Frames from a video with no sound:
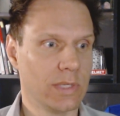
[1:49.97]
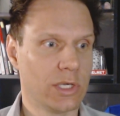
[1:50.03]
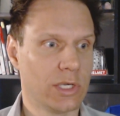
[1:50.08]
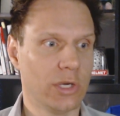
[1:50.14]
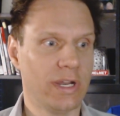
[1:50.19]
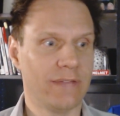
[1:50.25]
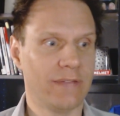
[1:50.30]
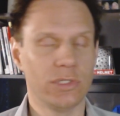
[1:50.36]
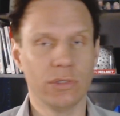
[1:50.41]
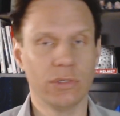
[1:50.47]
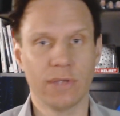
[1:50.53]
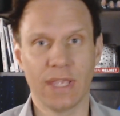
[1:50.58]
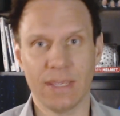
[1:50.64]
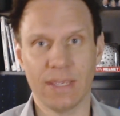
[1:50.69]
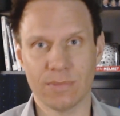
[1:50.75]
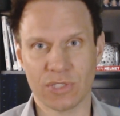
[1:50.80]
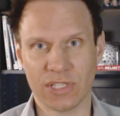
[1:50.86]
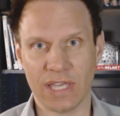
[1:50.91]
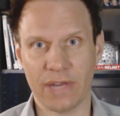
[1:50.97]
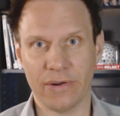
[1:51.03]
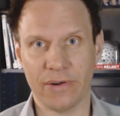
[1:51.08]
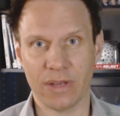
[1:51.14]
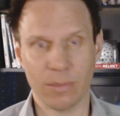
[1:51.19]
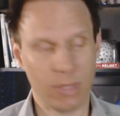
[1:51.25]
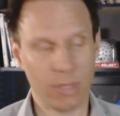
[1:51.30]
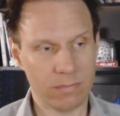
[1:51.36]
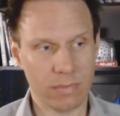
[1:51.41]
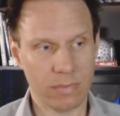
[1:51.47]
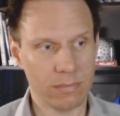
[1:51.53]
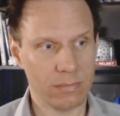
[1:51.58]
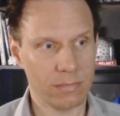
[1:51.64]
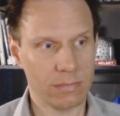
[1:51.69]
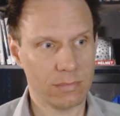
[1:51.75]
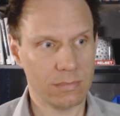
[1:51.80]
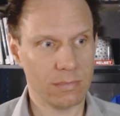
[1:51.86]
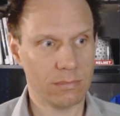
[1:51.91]
We could have 2 games Saturday, but
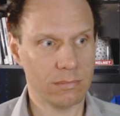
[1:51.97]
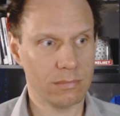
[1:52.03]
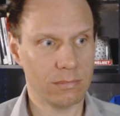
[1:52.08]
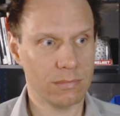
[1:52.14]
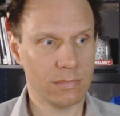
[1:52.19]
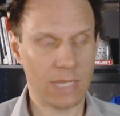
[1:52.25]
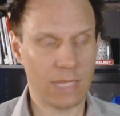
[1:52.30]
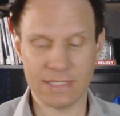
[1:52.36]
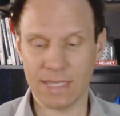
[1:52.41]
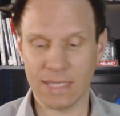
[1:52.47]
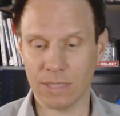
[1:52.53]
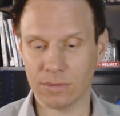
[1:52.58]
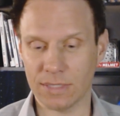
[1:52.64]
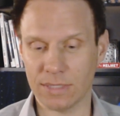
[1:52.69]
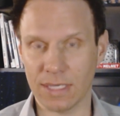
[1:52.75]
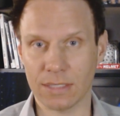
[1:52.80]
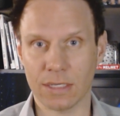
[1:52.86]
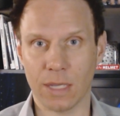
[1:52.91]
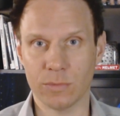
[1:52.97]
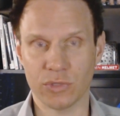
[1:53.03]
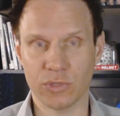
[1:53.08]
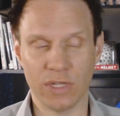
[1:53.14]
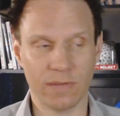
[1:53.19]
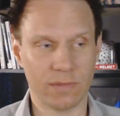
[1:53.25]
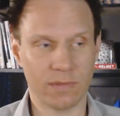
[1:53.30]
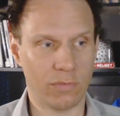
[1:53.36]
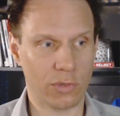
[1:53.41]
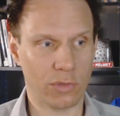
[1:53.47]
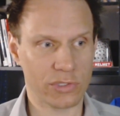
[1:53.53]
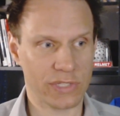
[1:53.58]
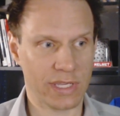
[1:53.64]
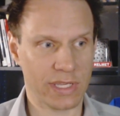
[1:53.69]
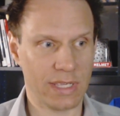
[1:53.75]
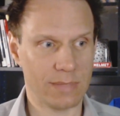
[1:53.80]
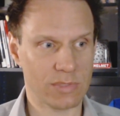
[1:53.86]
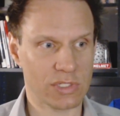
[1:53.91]
I doubt that. Cubs would have to
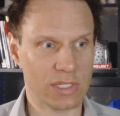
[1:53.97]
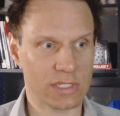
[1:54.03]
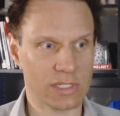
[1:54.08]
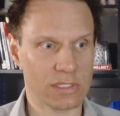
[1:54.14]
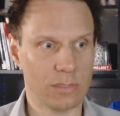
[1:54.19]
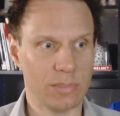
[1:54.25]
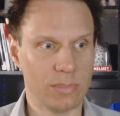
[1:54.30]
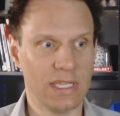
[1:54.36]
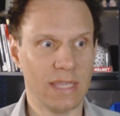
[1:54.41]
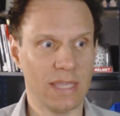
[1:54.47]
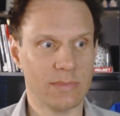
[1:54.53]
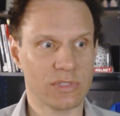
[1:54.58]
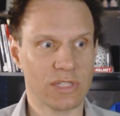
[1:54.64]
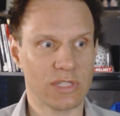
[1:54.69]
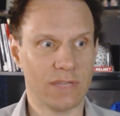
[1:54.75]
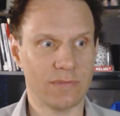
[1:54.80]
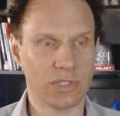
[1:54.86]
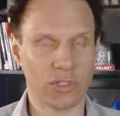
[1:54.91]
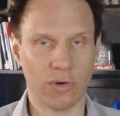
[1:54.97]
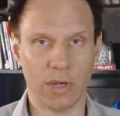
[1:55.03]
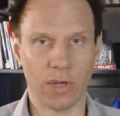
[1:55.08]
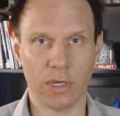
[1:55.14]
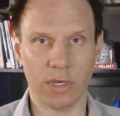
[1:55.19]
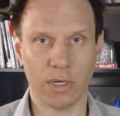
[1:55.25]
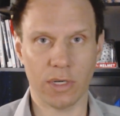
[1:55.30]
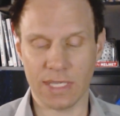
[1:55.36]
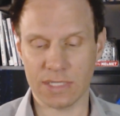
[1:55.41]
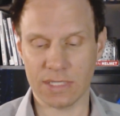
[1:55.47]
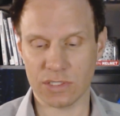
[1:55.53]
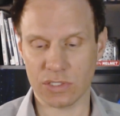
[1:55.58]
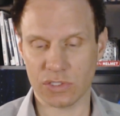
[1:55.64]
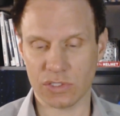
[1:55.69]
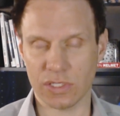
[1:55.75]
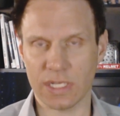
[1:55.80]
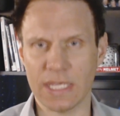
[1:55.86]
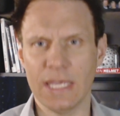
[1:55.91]
force a game 6. It'd be game 7, Toronto and
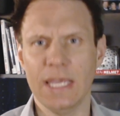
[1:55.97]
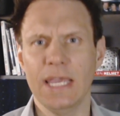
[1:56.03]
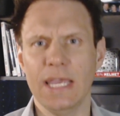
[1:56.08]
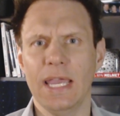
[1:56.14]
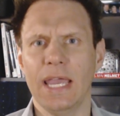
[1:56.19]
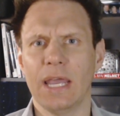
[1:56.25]
Kansas City.